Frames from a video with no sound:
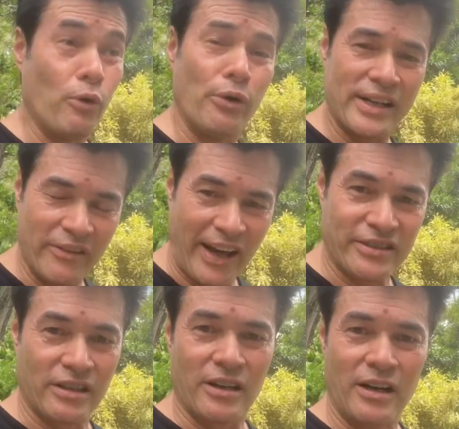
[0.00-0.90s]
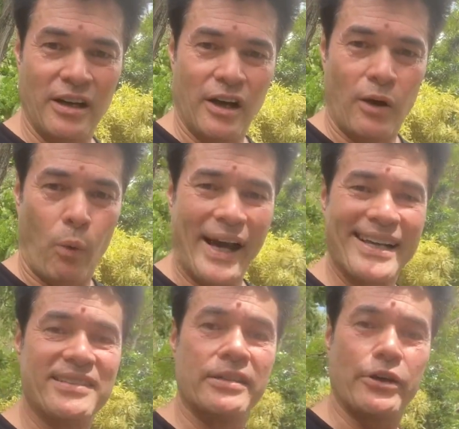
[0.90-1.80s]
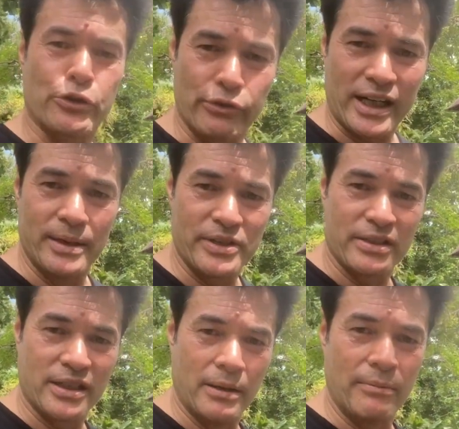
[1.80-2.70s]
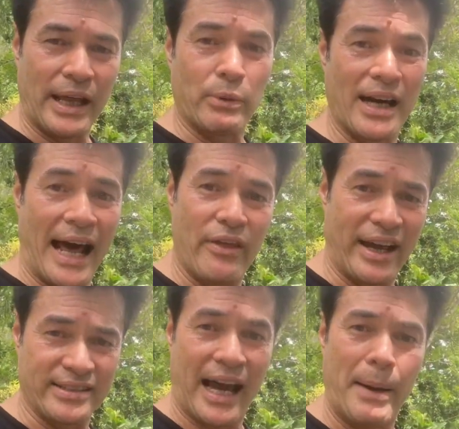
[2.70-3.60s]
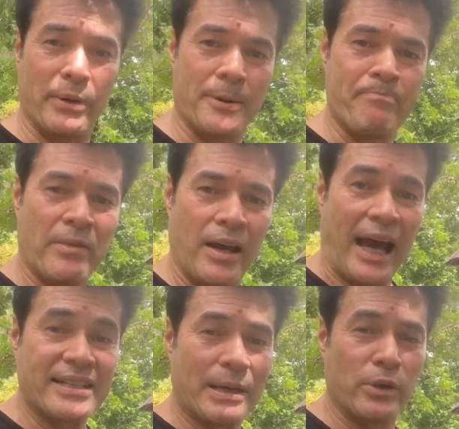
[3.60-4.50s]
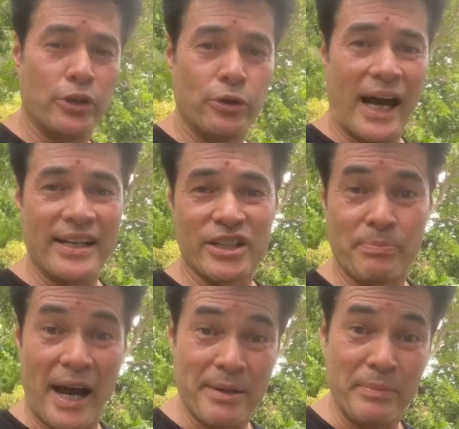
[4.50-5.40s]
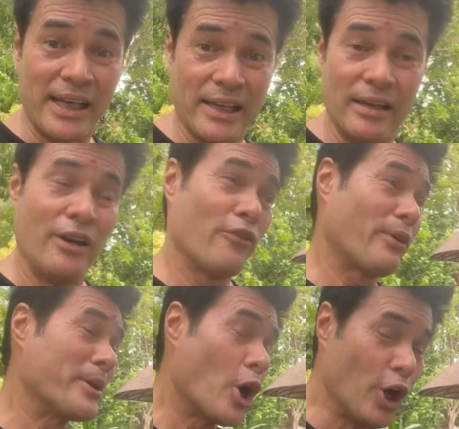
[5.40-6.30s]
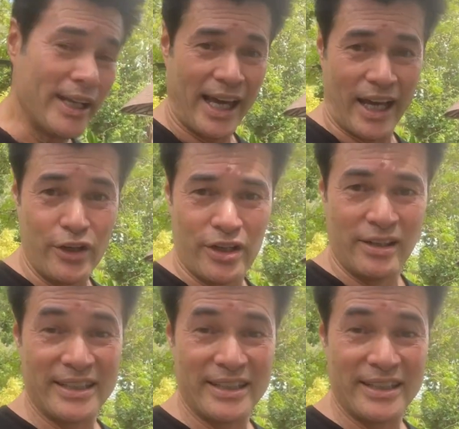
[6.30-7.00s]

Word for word: or an investor. Why isn't there a curriculum system that would allow that to happen? And someone who had inspired me from an early age, his